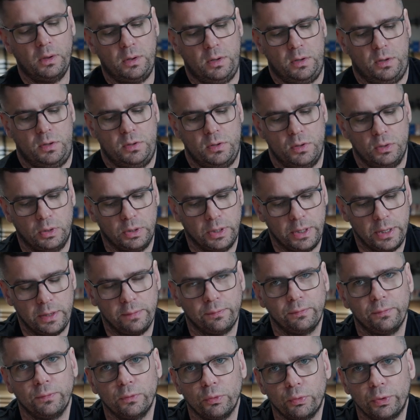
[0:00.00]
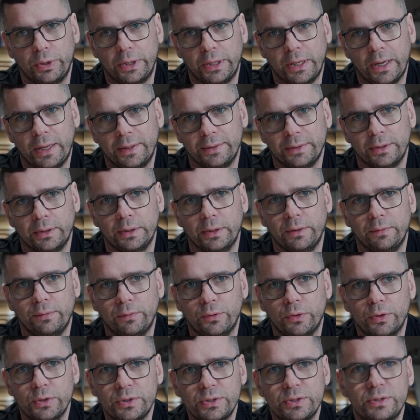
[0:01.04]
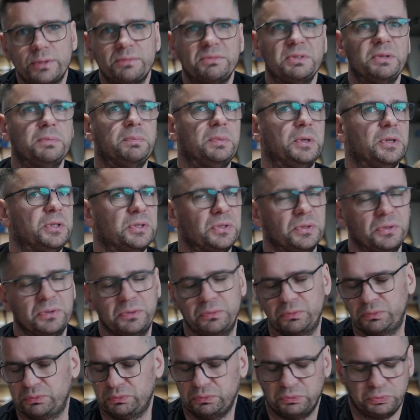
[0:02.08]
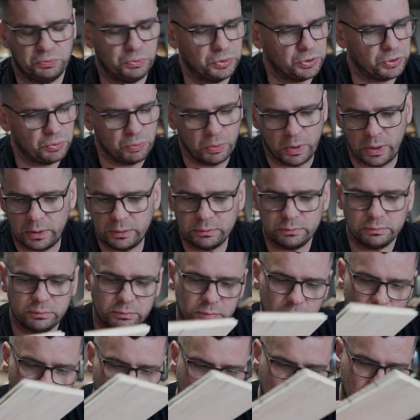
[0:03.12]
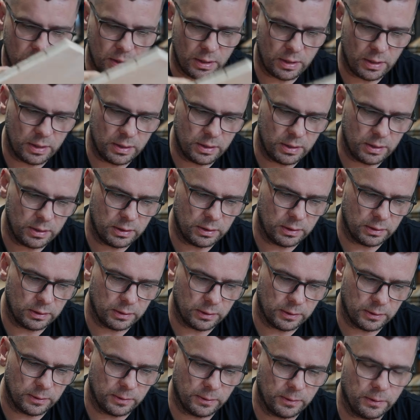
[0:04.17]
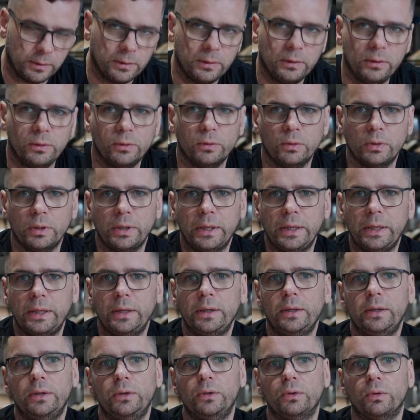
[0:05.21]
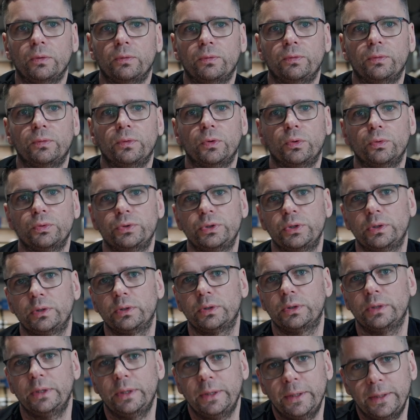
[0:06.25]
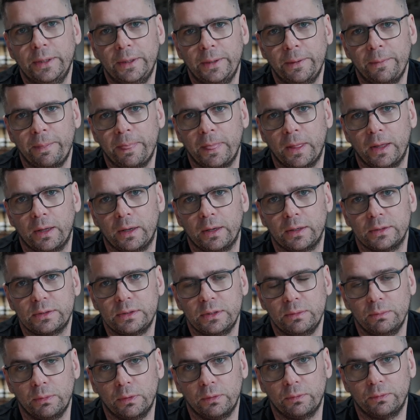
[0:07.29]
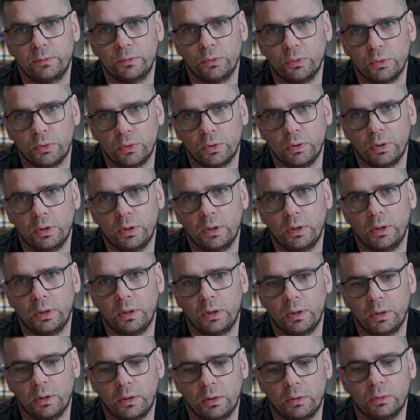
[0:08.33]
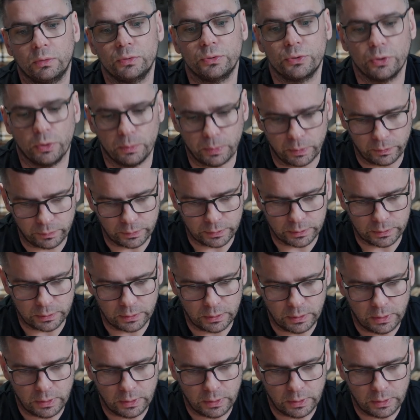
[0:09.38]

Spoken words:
You lay flooring underlay first, depends on which one, and then you lay your floating timber floor on top of it.